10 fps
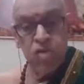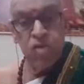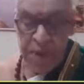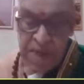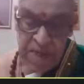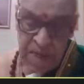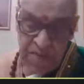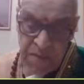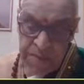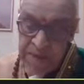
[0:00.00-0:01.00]
superior
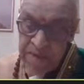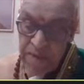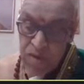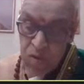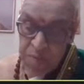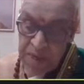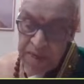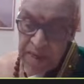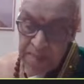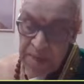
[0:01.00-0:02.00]
women and
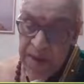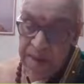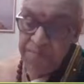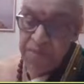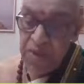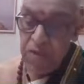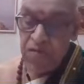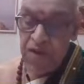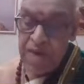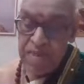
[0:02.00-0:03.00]
superior men, you
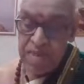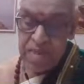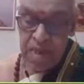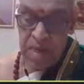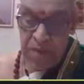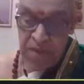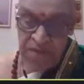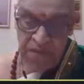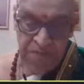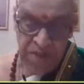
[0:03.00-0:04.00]
find this type
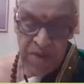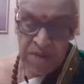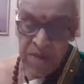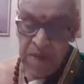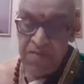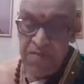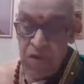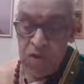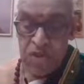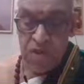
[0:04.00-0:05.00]
of three
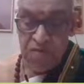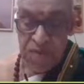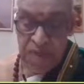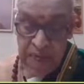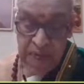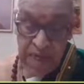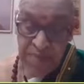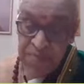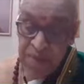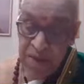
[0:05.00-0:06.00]
folds of skin